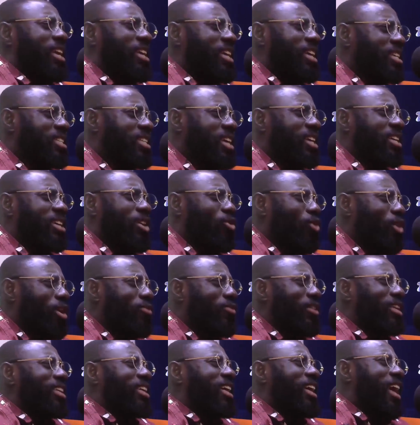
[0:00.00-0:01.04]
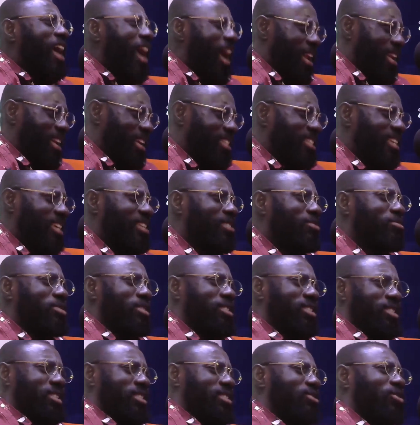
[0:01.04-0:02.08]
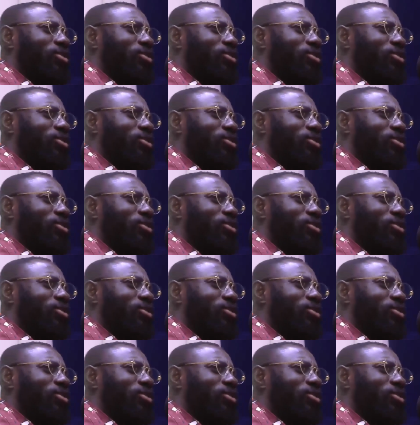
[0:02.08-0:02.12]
And yes, they qualify, they are the celebrities.